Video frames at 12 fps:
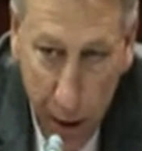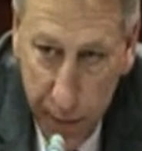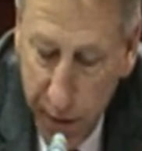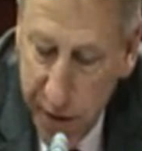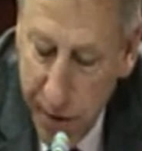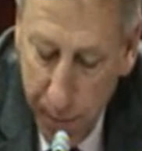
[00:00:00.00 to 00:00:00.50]

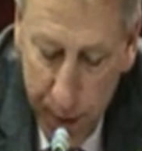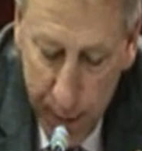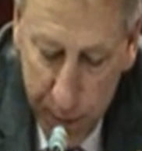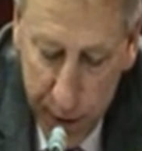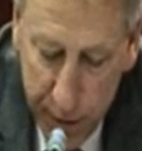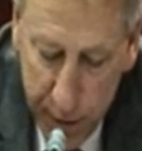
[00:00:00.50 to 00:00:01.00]
This
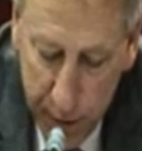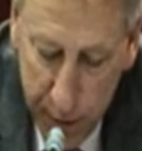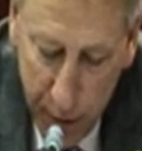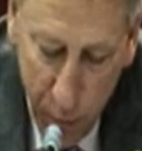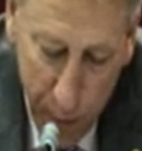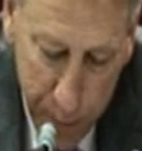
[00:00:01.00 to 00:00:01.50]
amendment
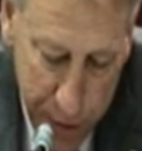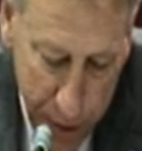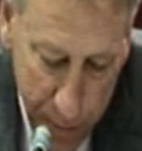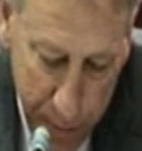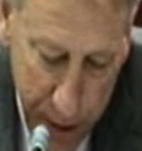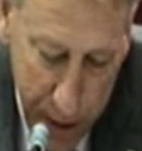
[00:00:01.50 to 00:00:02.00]
that
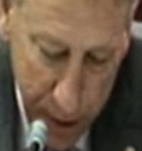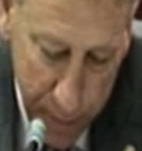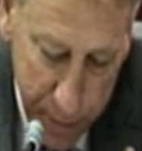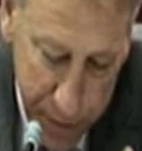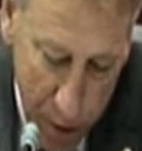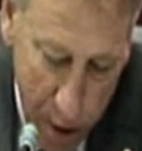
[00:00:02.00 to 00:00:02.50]
Representative
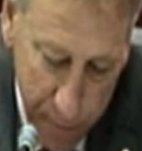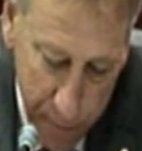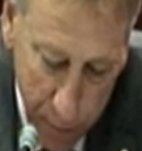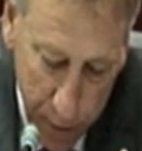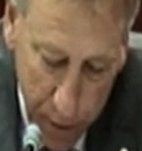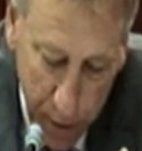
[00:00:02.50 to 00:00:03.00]
Metcalf has
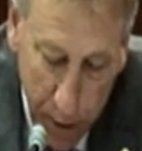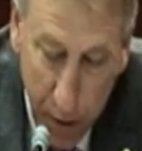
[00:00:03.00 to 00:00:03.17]
offered